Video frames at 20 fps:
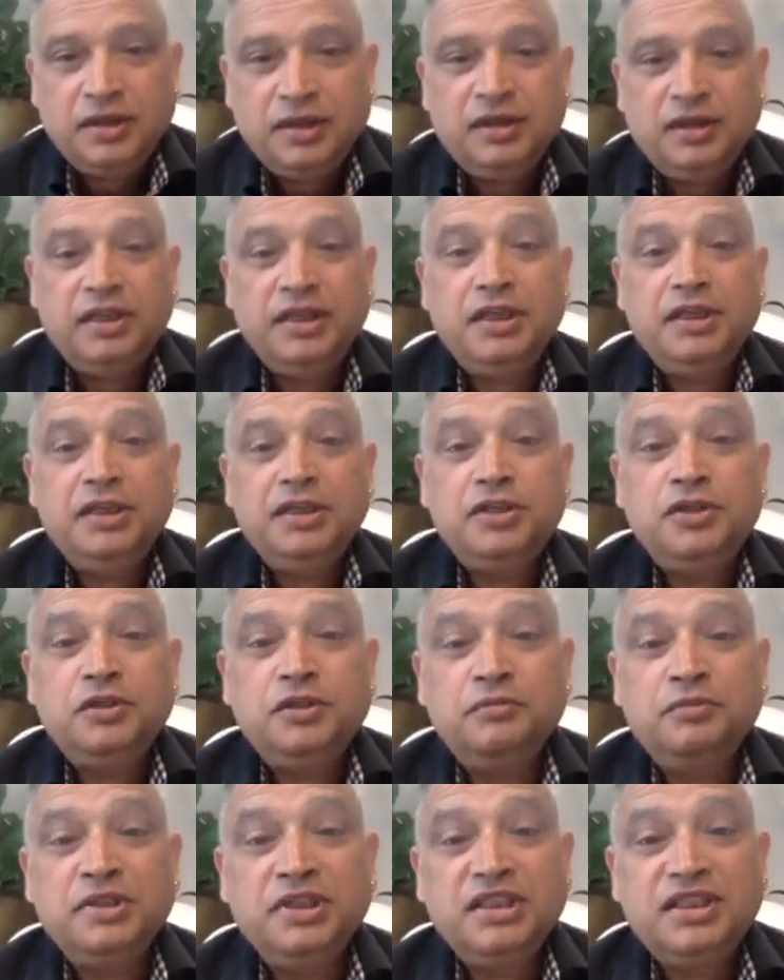They need to
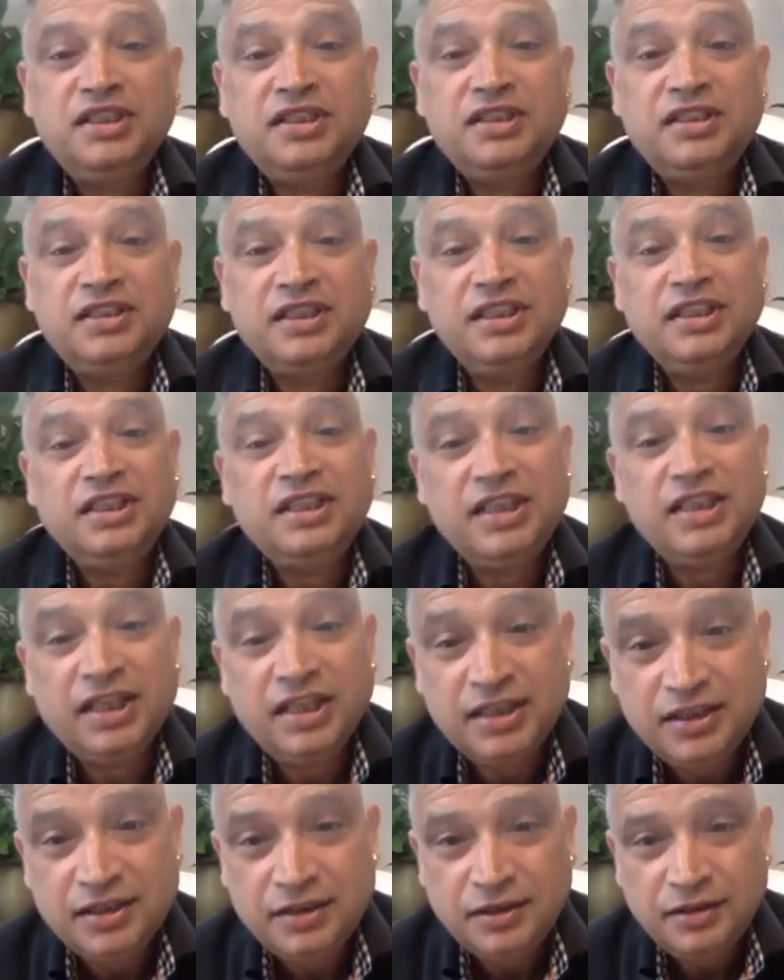be
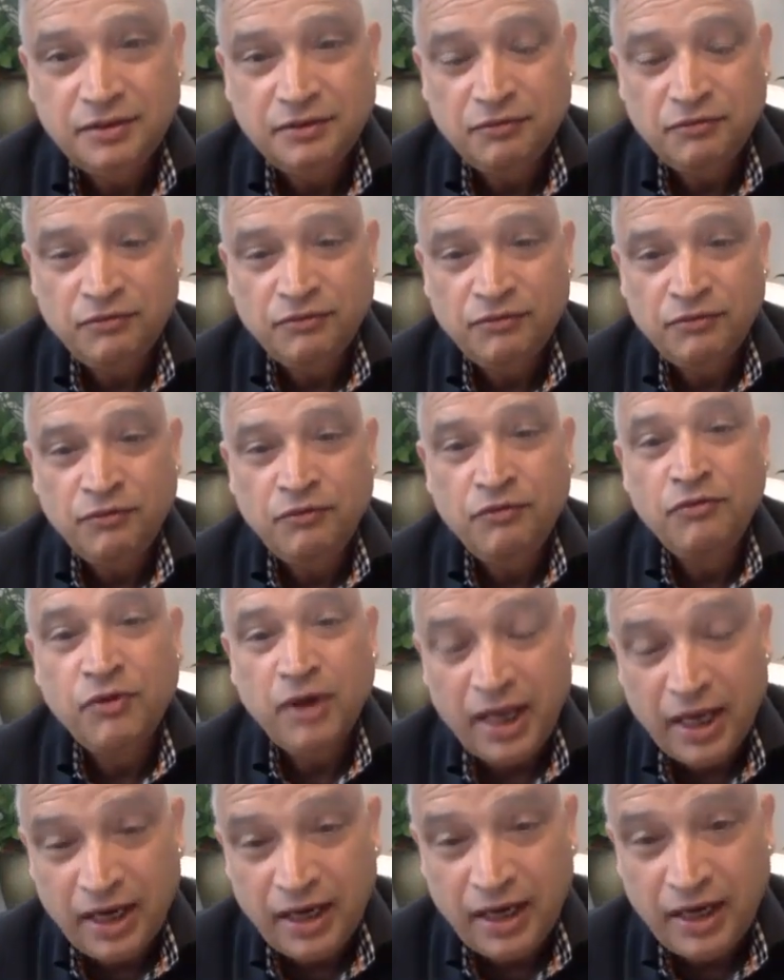treated
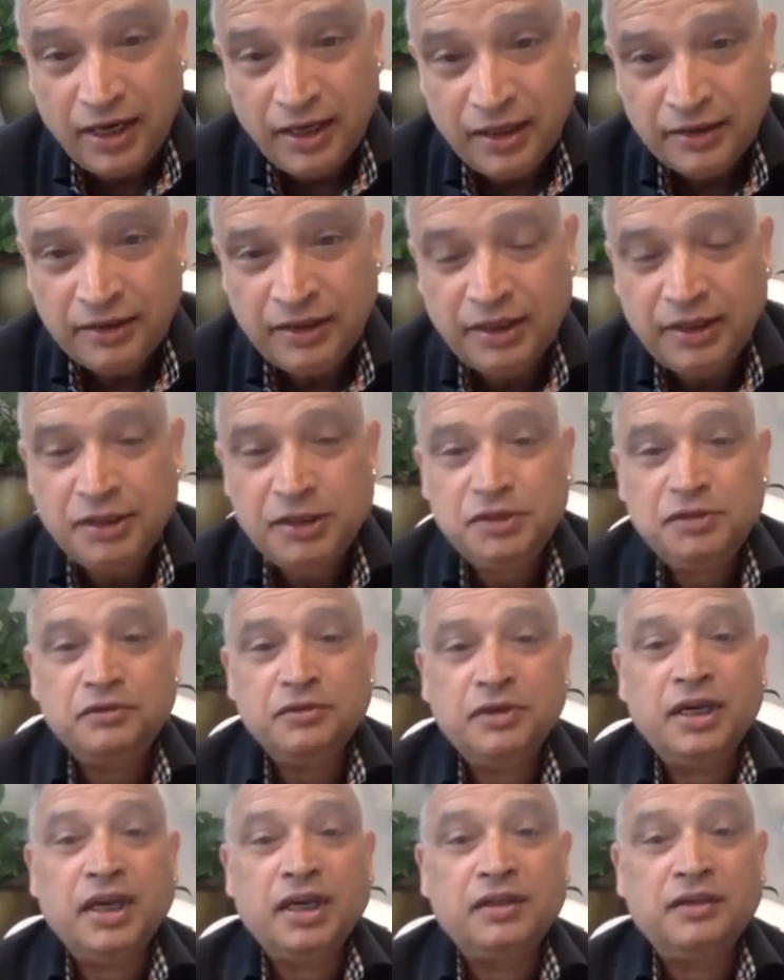well. They need to
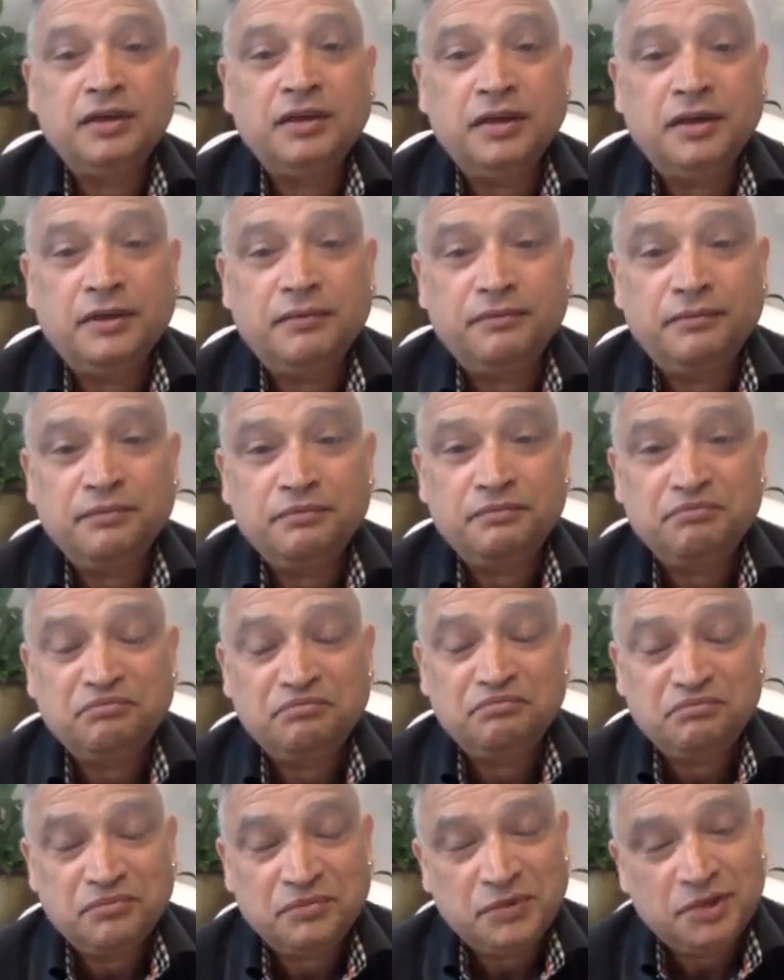get the
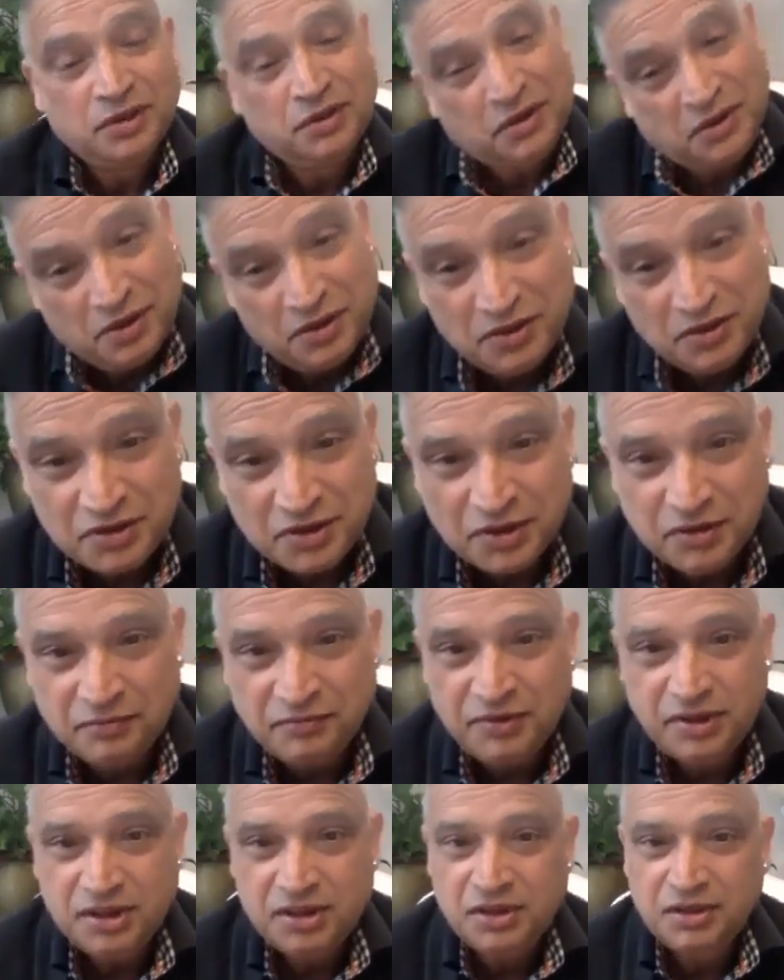good
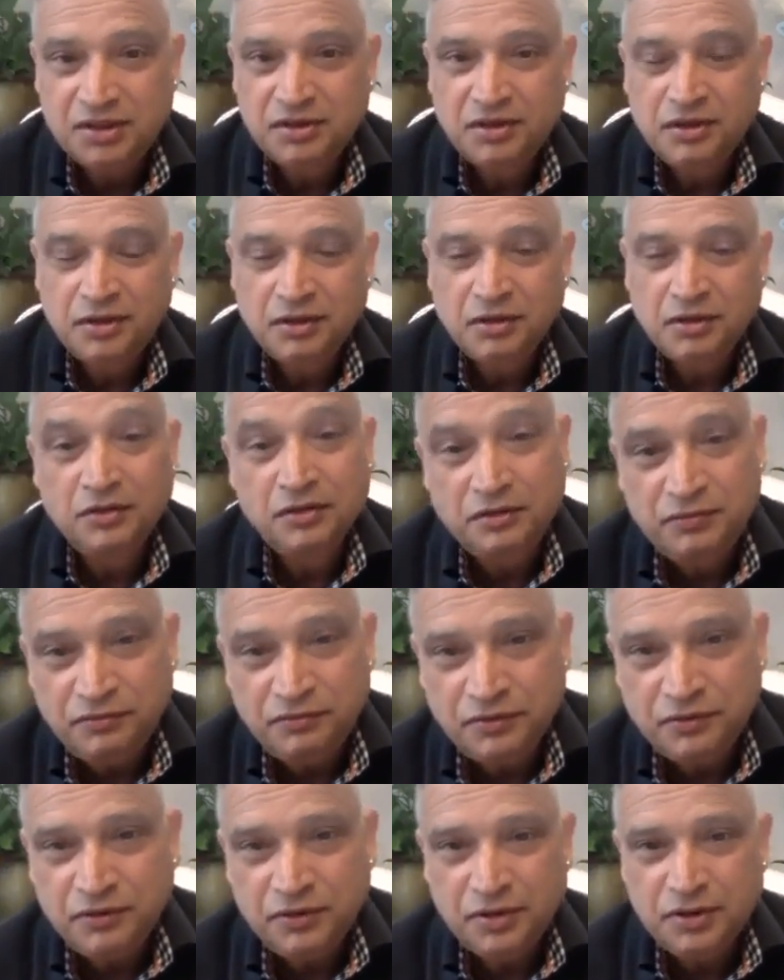service, good
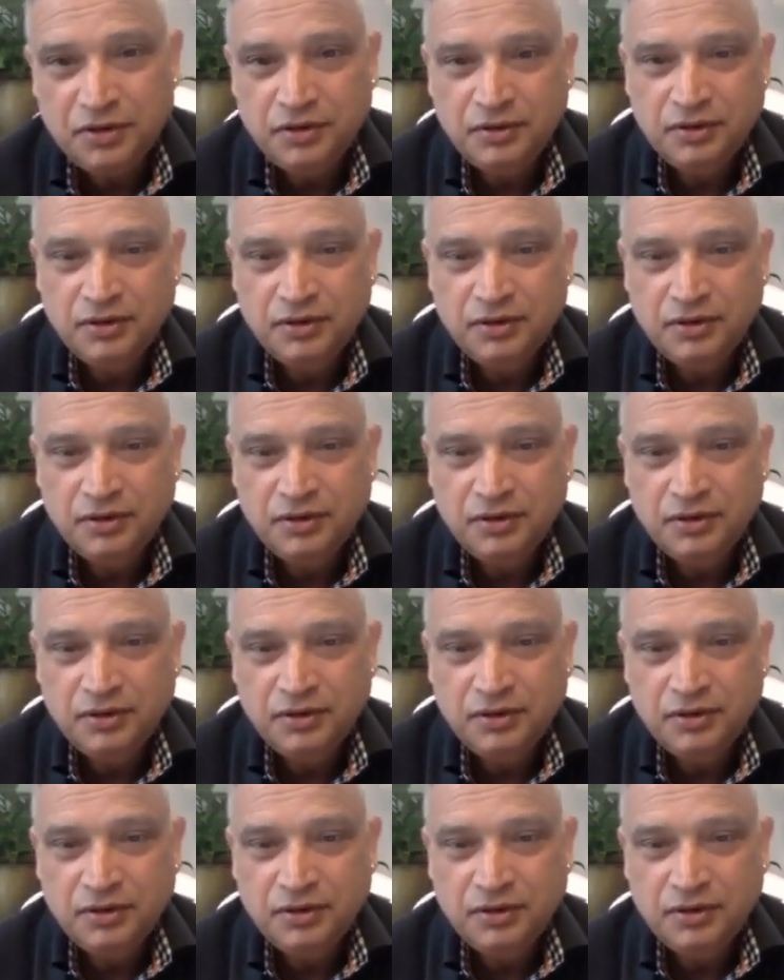food,